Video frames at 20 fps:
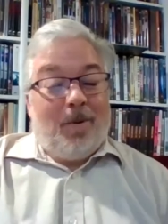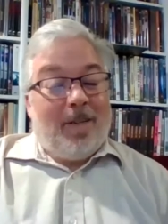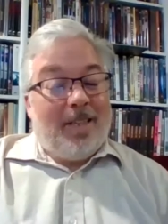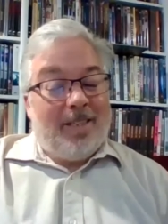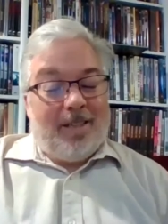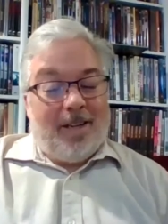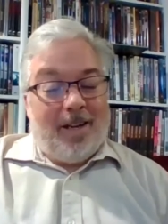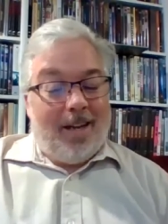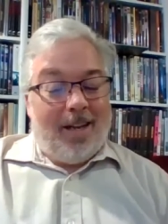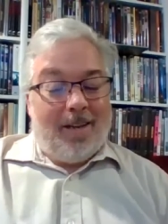We
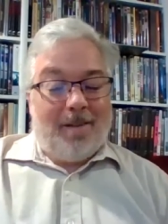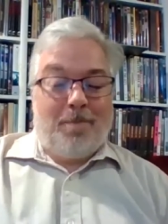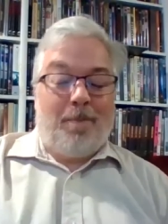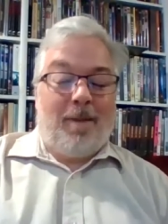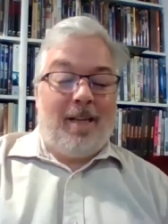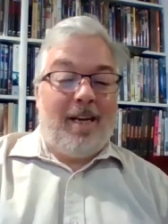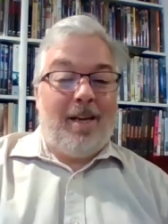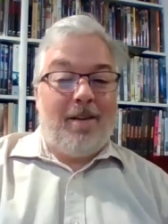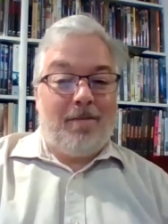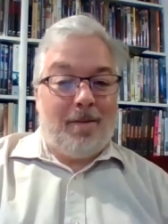saw
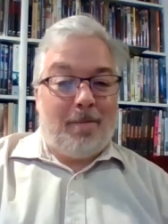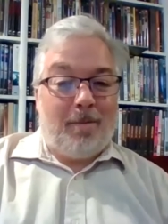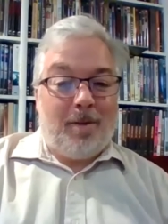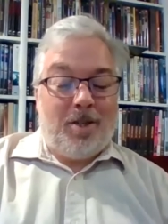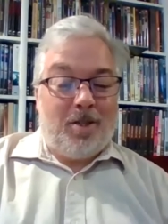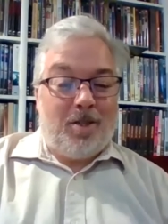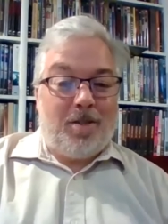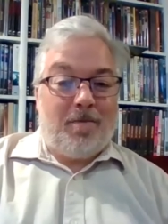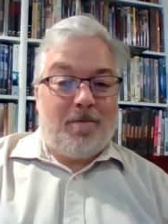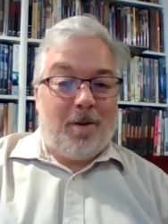plenty of
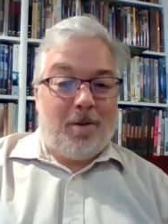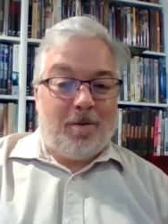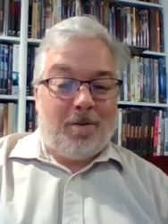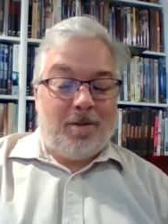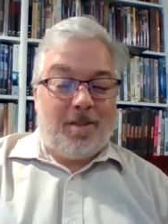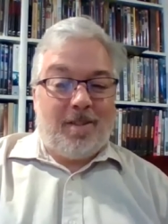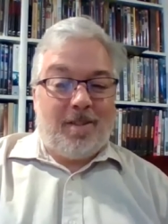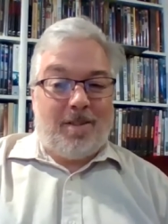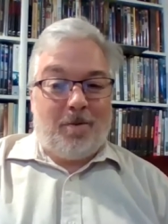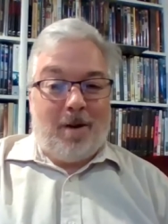images of
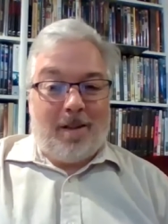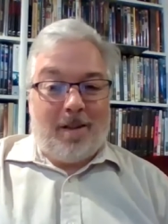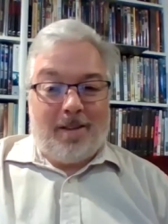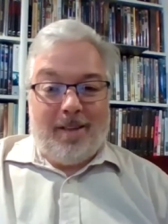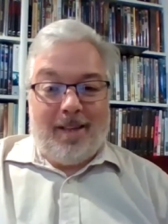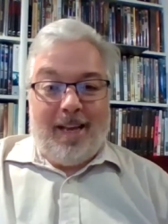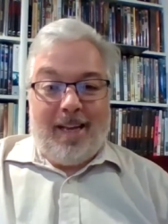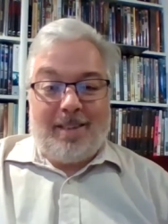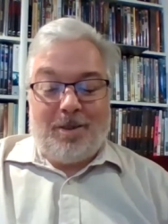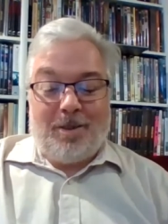those throughout
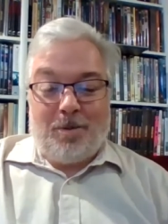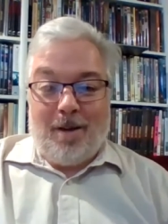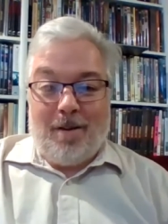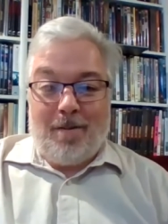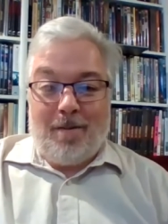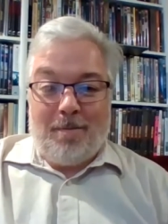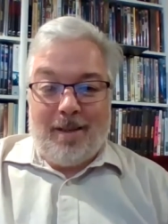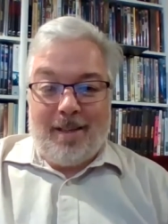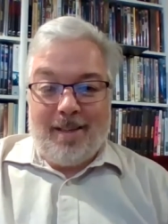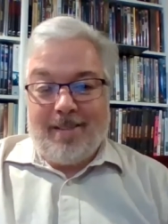the last
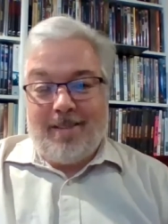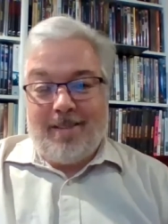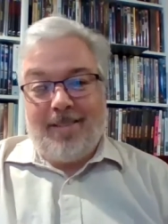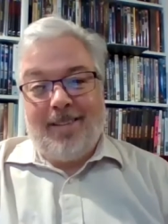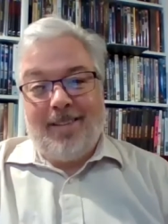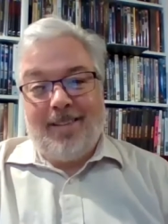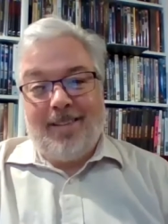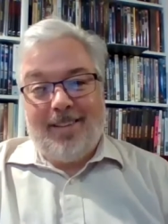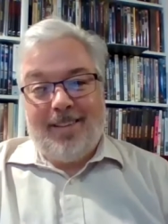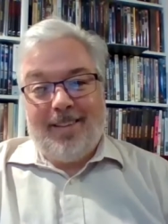12 months.
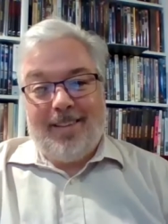